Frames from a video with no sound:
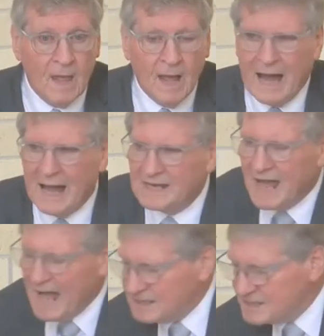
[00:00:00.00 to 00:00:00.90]
And
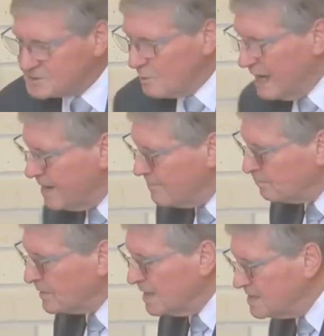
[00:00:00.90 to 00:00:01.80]
as we
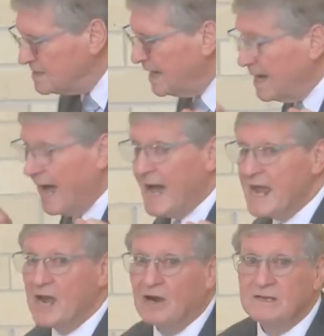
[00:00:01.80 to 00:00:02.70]

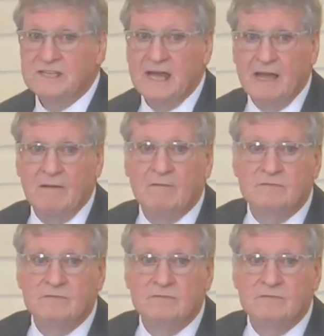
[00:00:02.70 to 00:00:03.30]
deny ourselves,